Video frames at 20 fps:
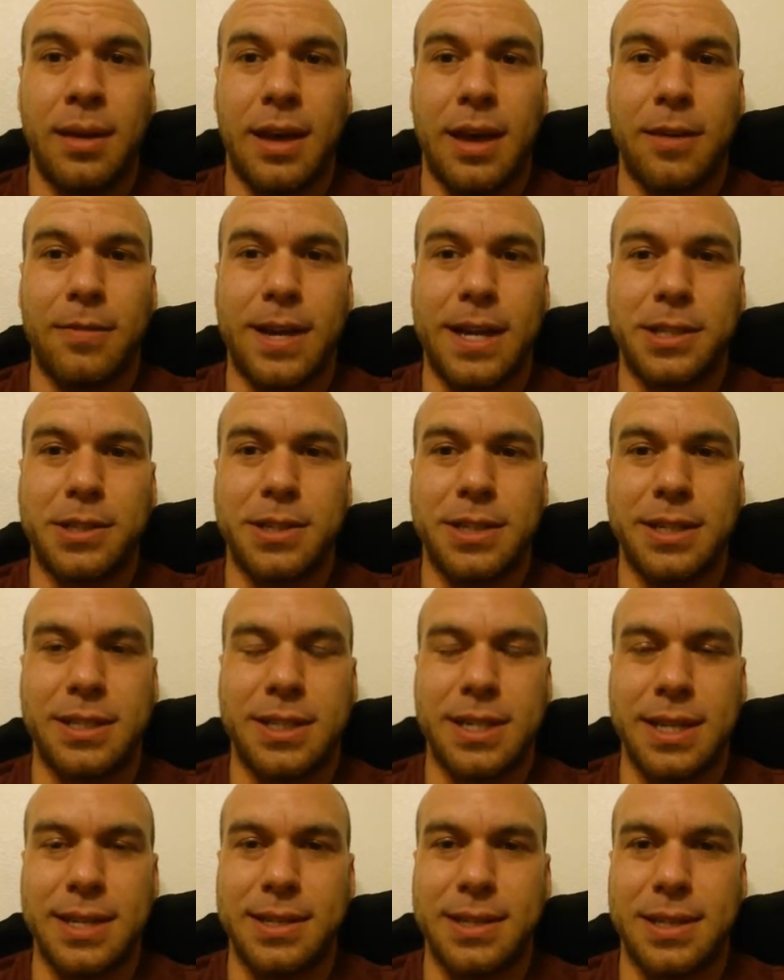I've actually
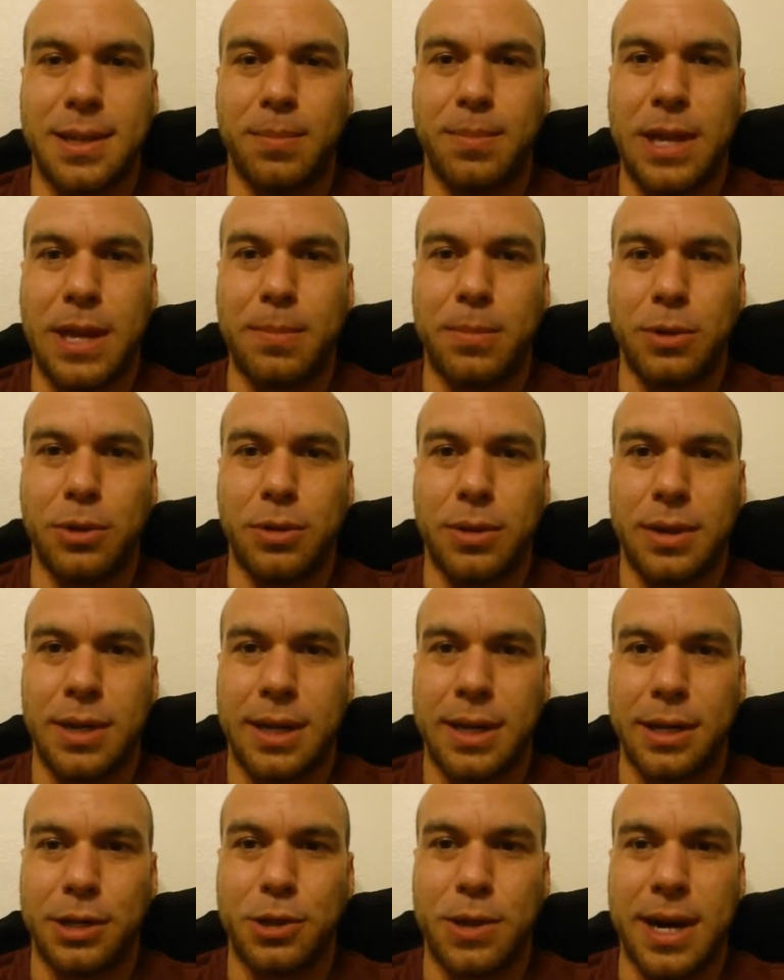seen some people
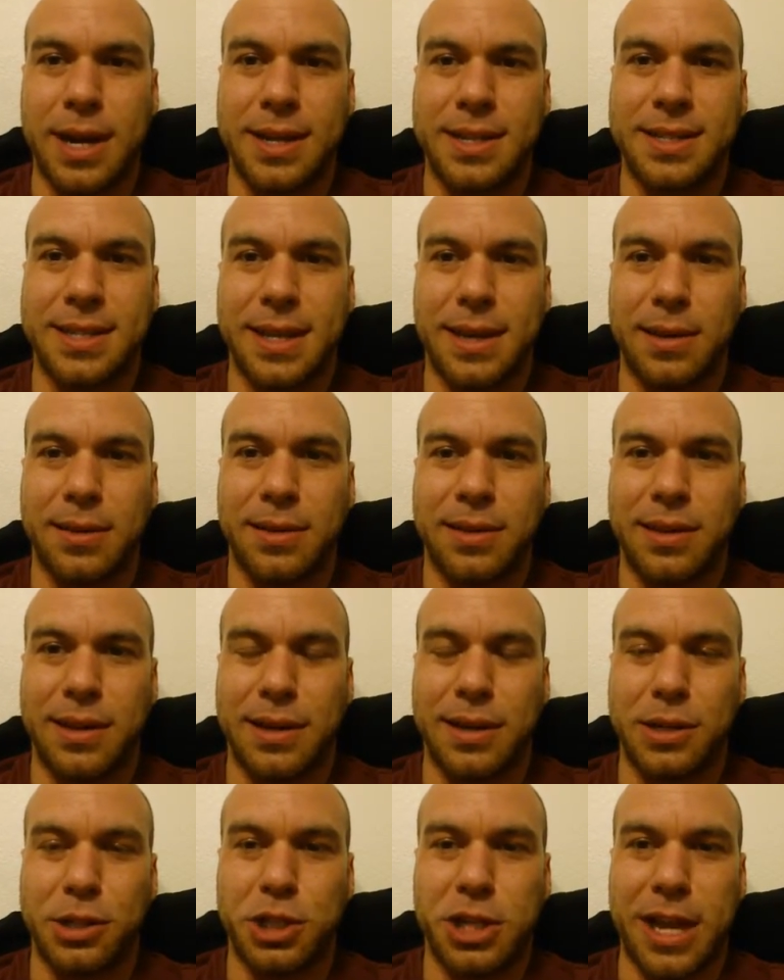trying to sell
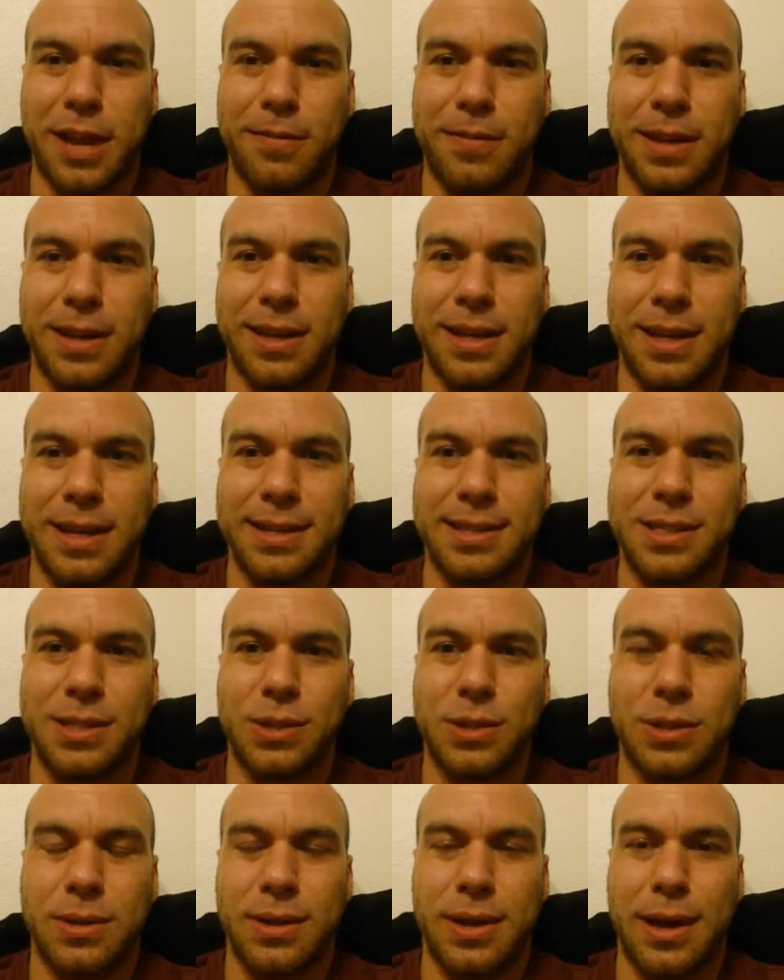their shaving
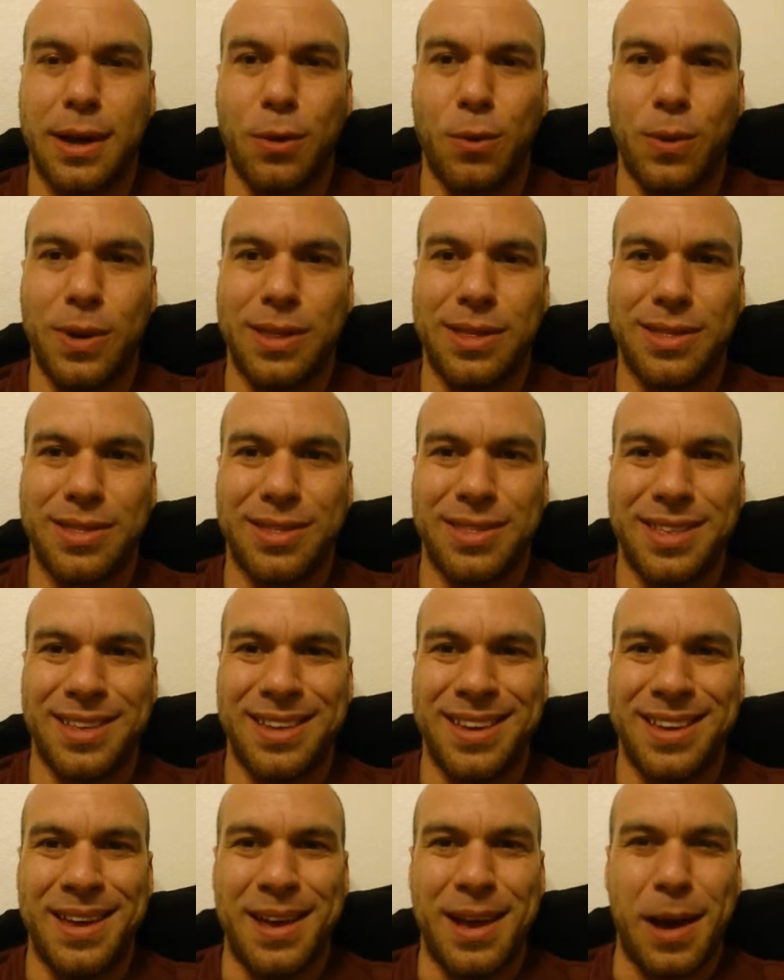kits with
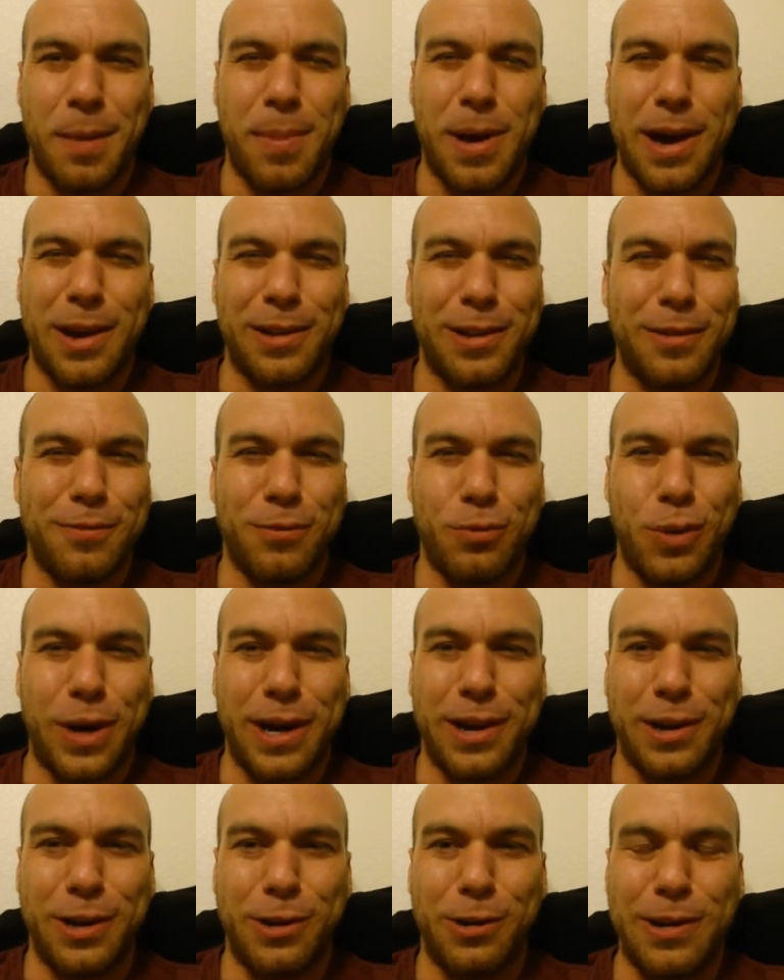a bottle of
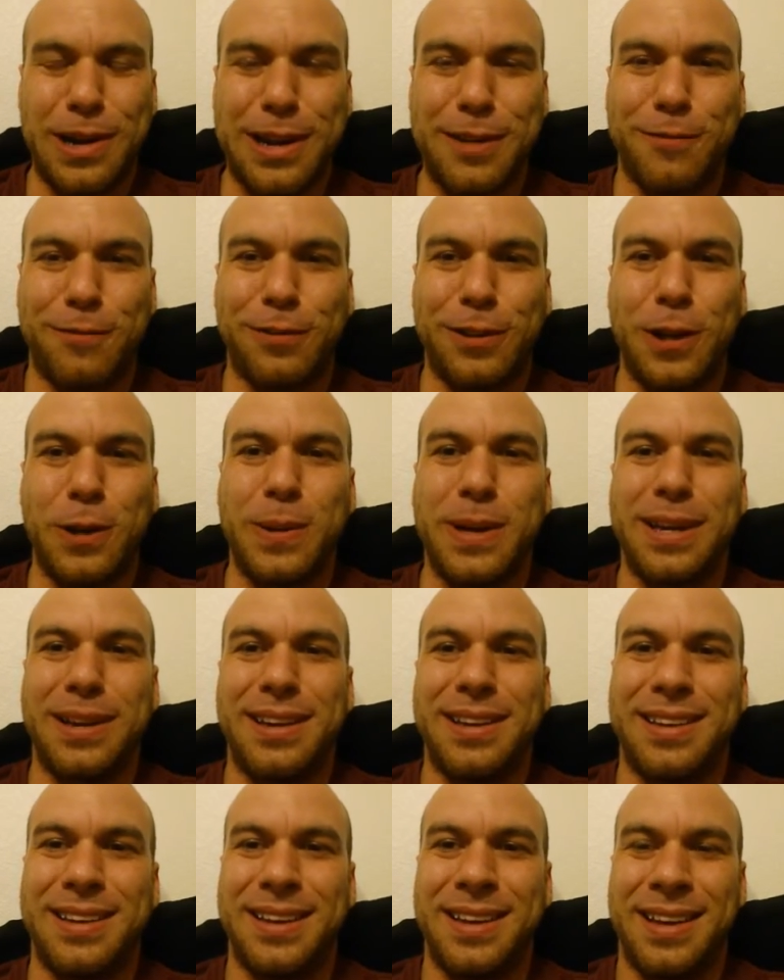weird green
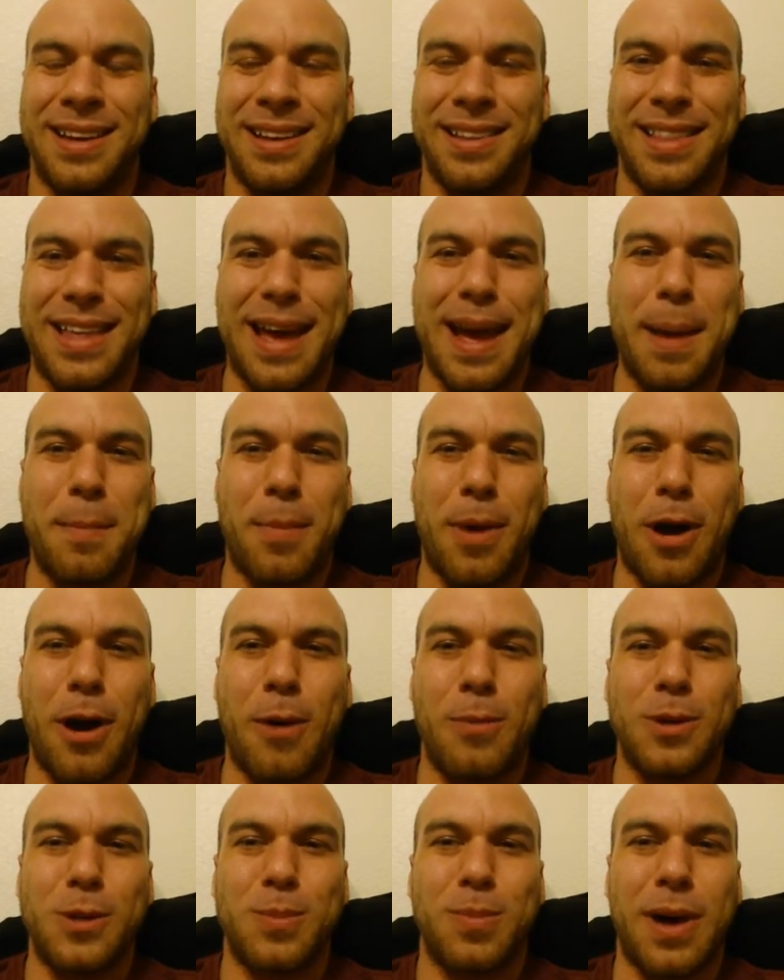fluid that I'm
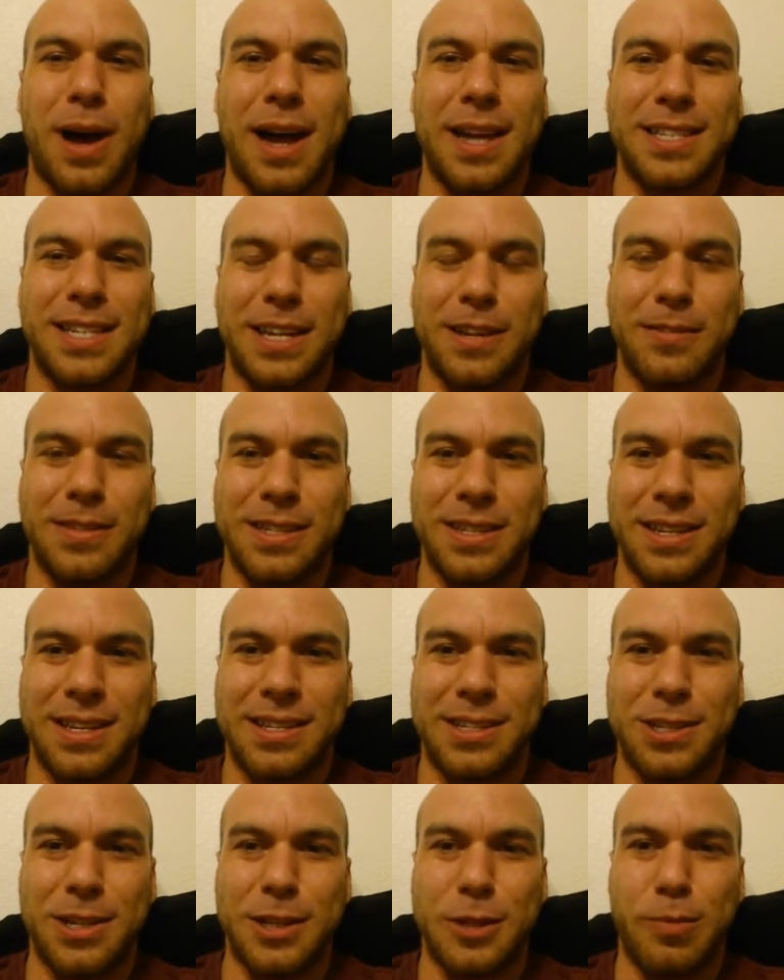almost positive
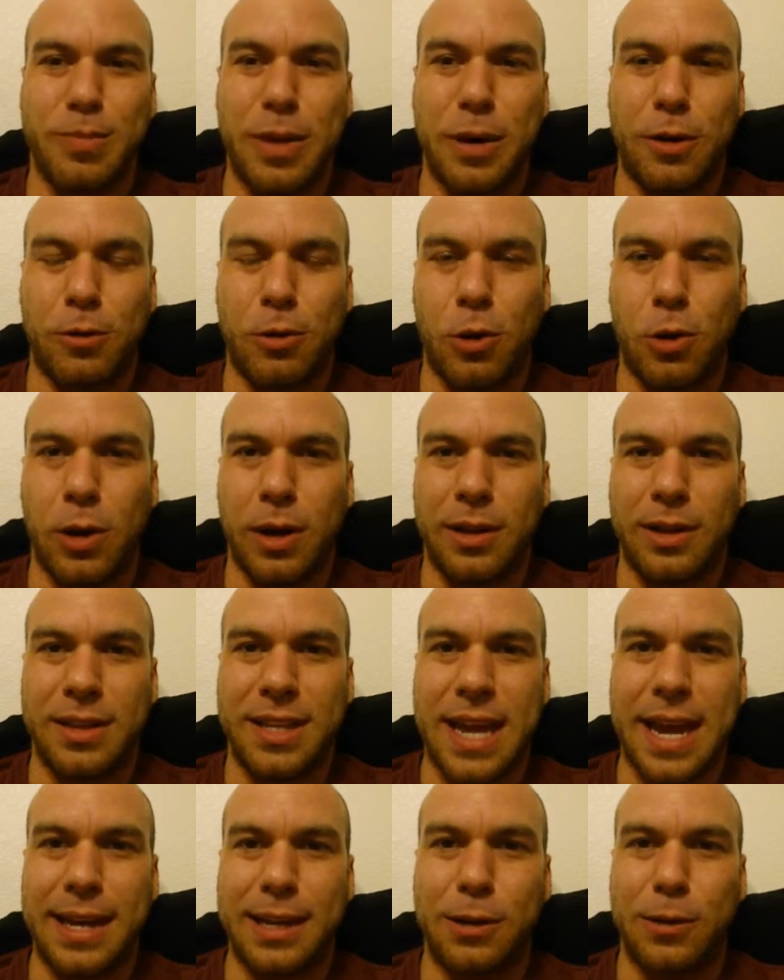is just mineral oil
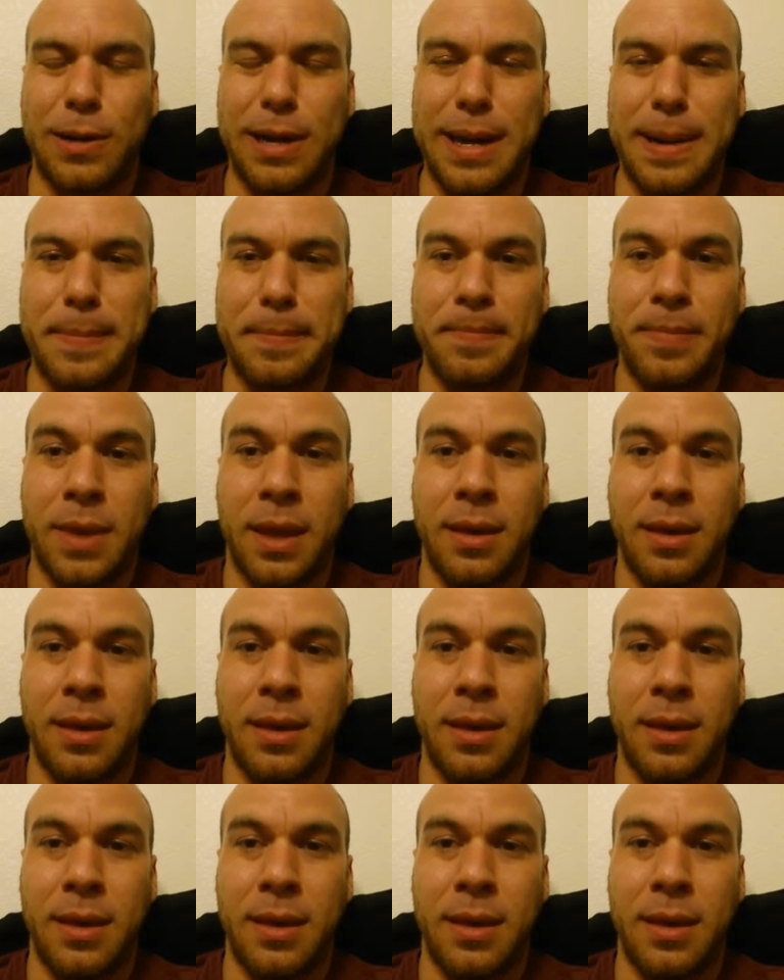dyed green.